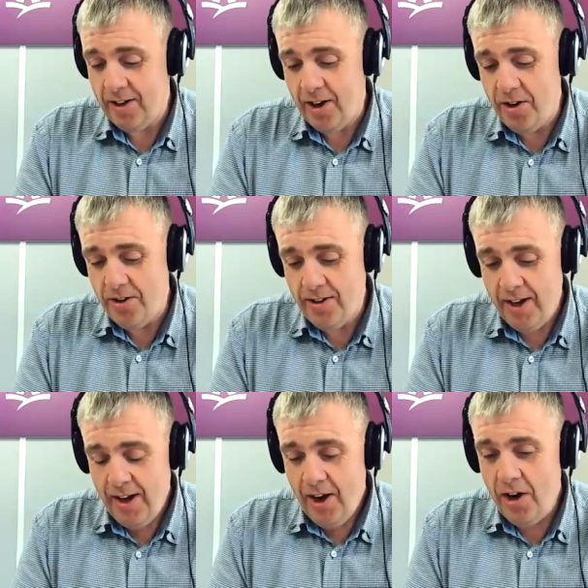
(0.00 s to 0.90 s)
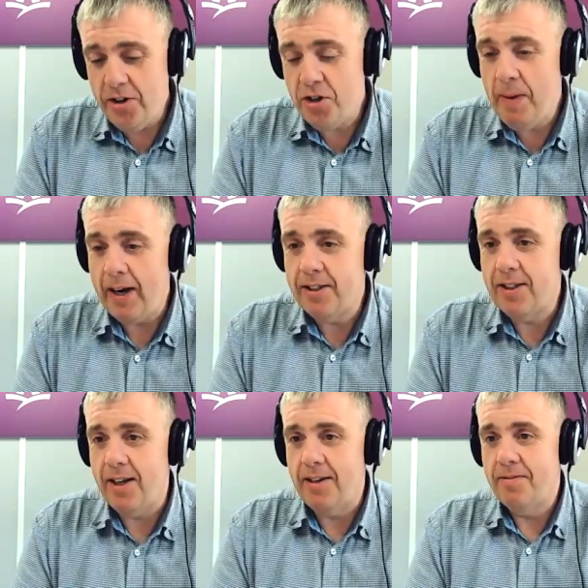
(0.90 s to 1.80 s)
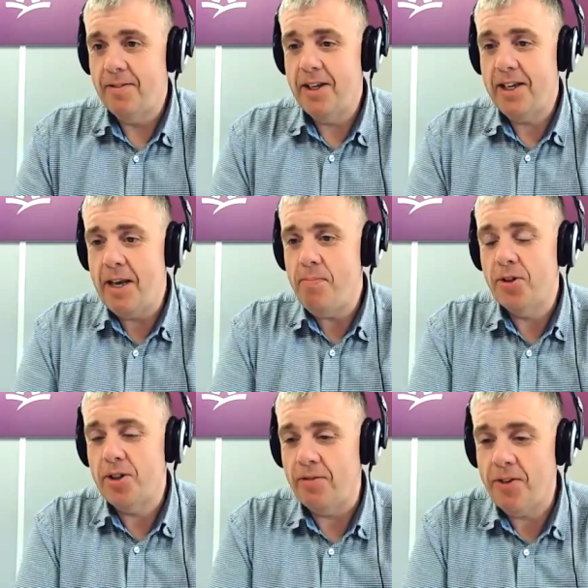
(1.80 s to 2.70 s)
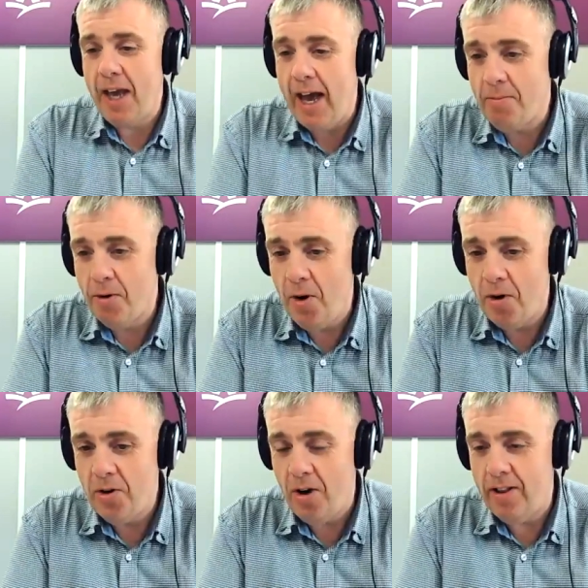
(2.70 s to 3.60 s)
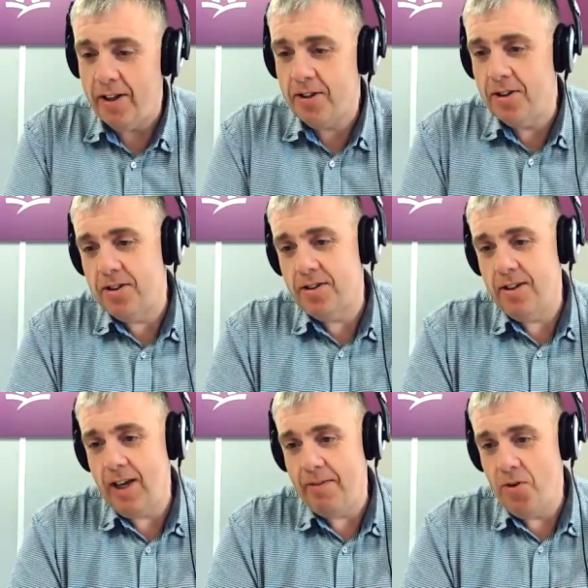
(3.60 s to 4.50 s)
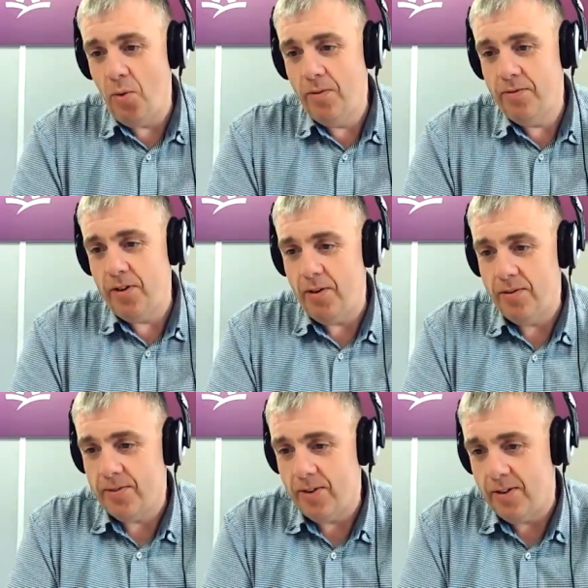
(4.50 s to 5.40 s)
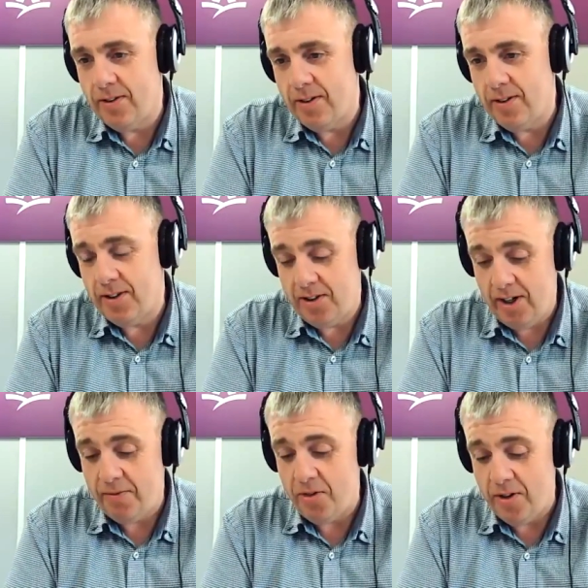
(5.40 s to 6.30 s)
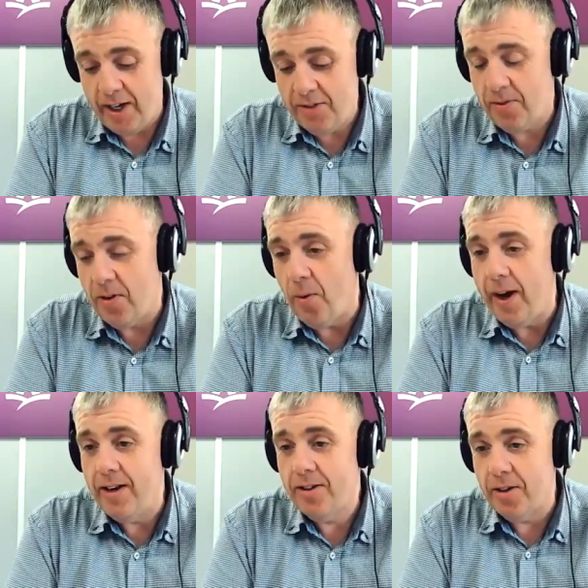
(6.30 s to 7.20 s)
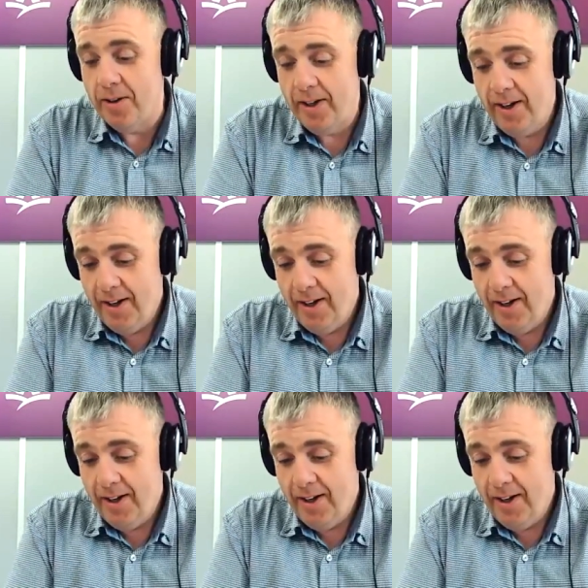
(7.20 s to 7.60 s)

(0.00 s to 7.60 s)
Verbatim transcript: How how did you manage to to keep yourself calm around all this? Because you have known for for as you said a few days for a while. So